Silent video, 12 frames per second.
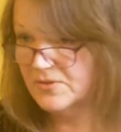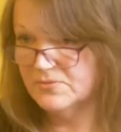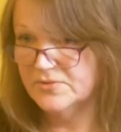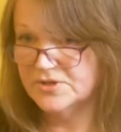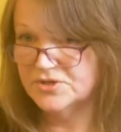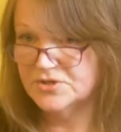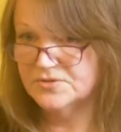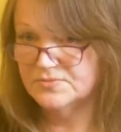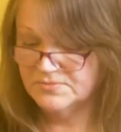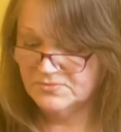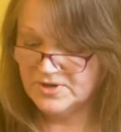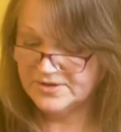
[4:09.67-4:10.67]
which
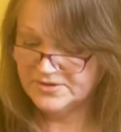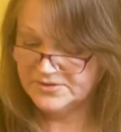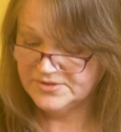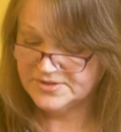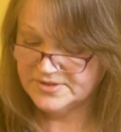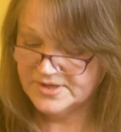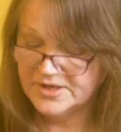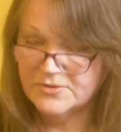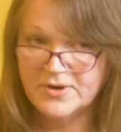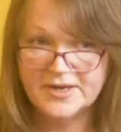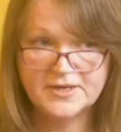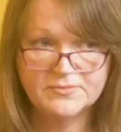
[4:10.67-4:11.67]
one could
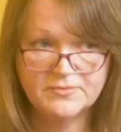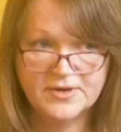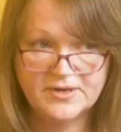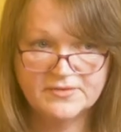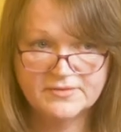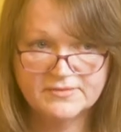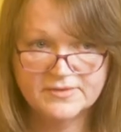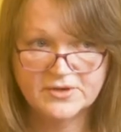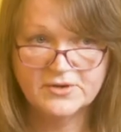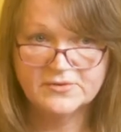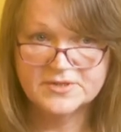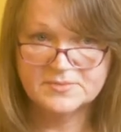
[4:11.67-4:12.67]
equate with the
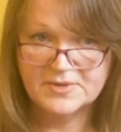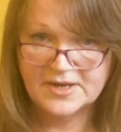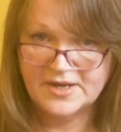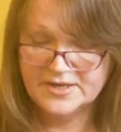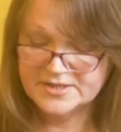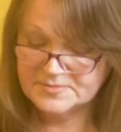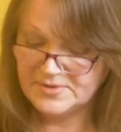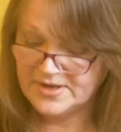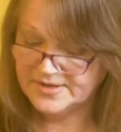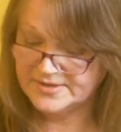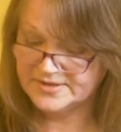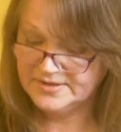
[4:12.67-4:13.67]
cosmic
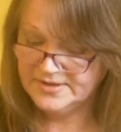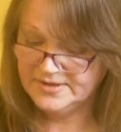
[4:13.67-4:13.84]
aspect.